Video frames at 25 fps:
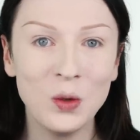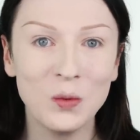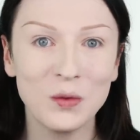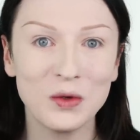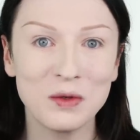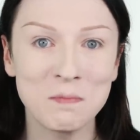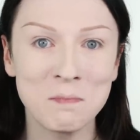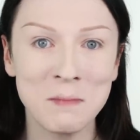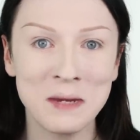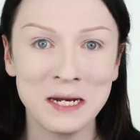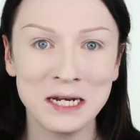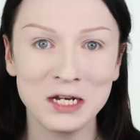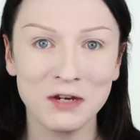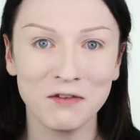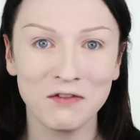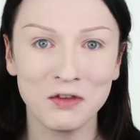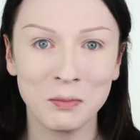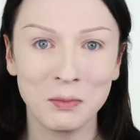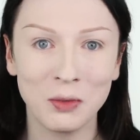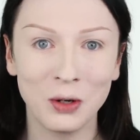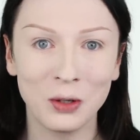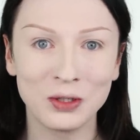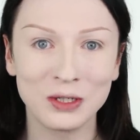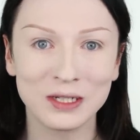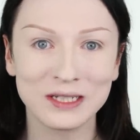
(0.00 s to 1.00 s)
with many of the
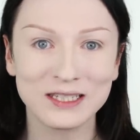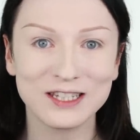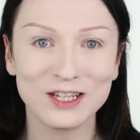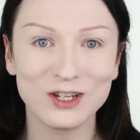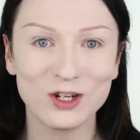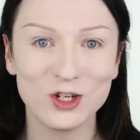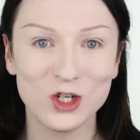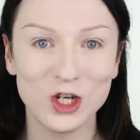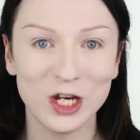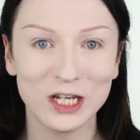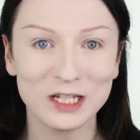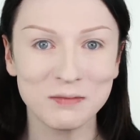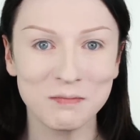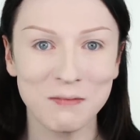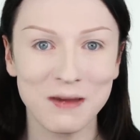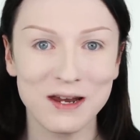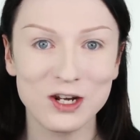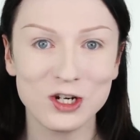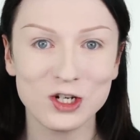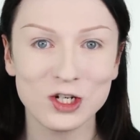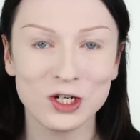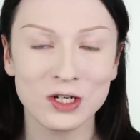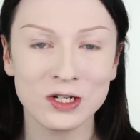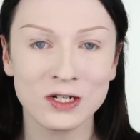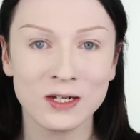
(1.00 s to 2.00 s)
products just
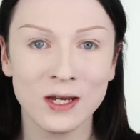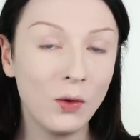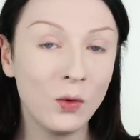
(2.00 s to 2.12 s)
mentioned.